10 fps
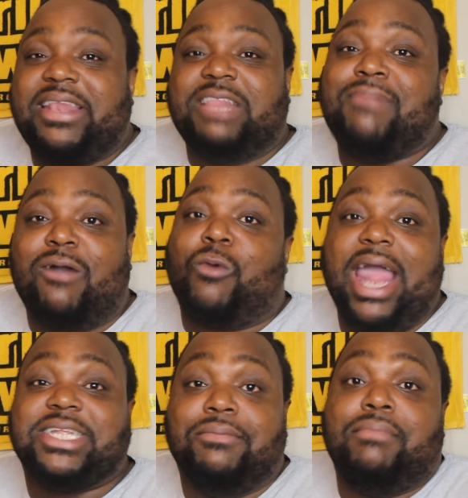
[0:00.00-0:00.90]
my
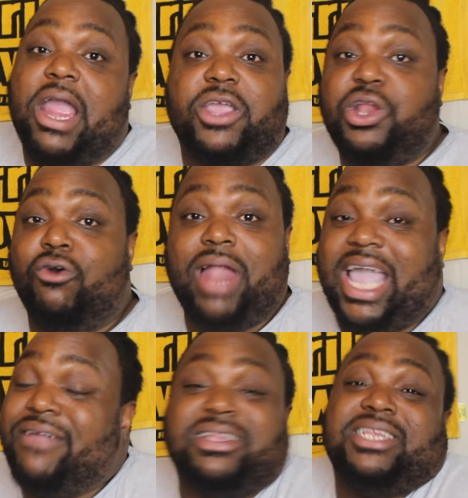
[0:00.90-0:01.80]
right as an American. You don't
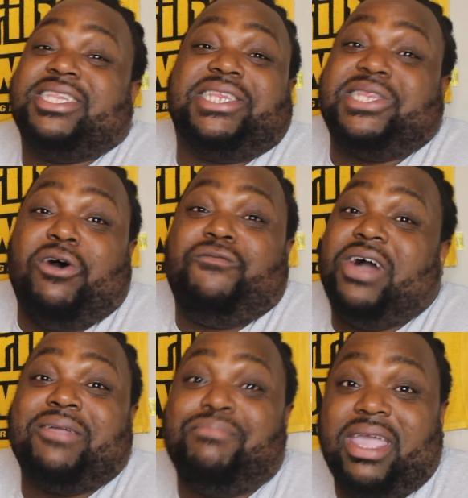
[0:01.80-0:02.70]
like it? So
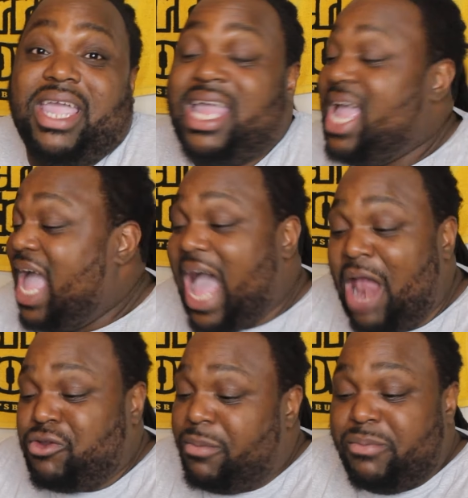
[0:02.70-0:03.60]
fucking big. I
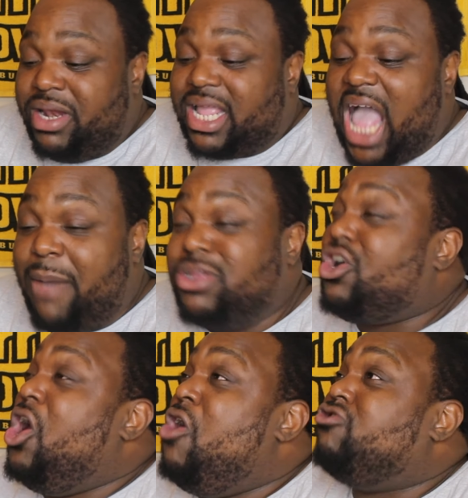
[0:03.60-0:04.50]
mean, y'all been in the comments,
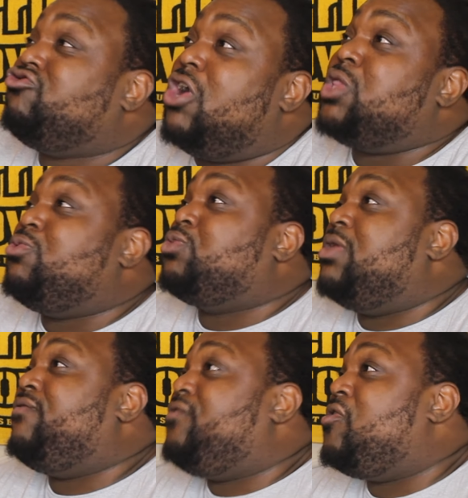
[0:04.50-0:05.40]
oh, Trump
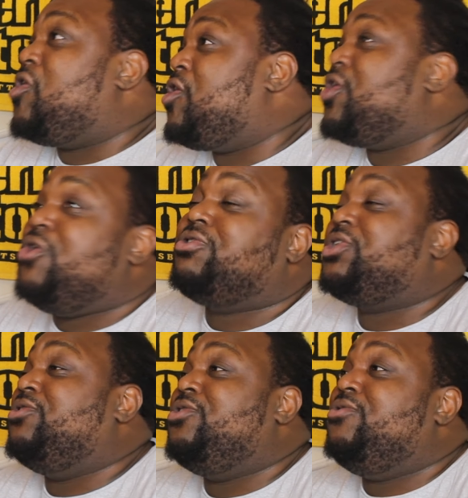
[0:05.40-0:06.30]
2024, or you
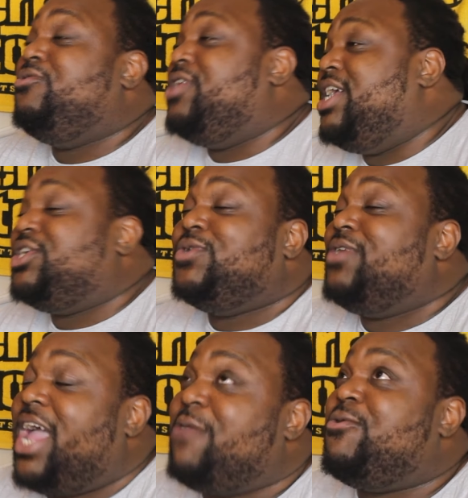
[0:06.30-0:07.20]
so you this, you
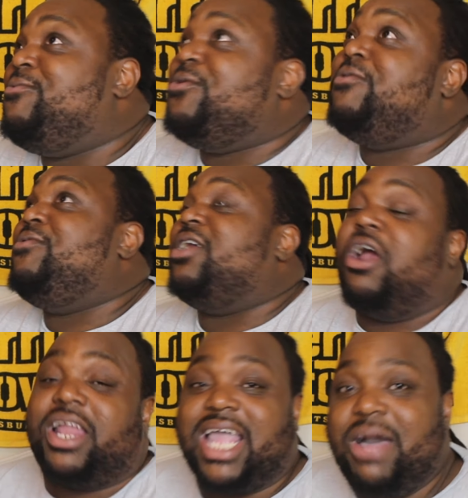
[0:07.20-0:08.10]
that, with
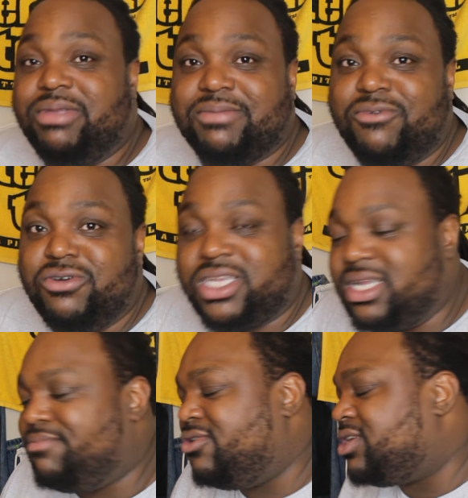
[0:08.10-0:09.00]
all the comments, bullshit.